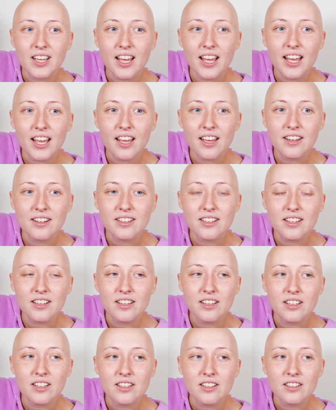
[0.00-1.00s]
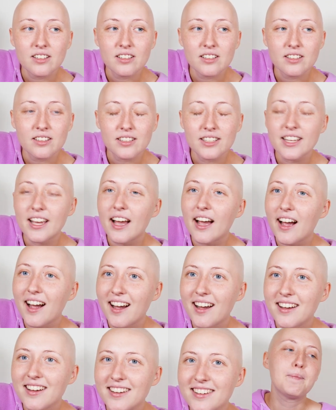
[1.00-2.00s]
And
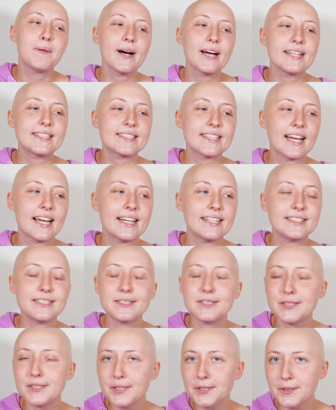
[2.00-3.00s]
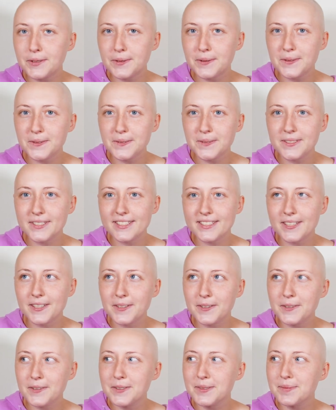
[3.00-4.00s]
yeah, but I do,
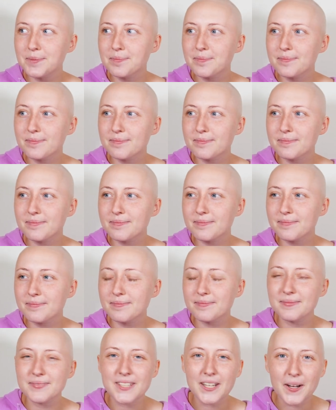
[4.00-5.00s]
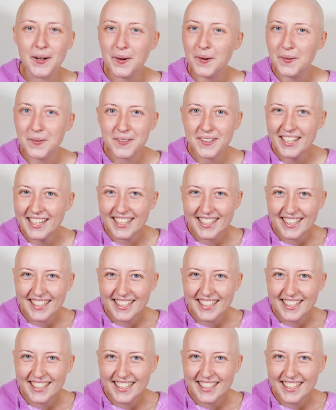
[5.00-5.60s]
so no.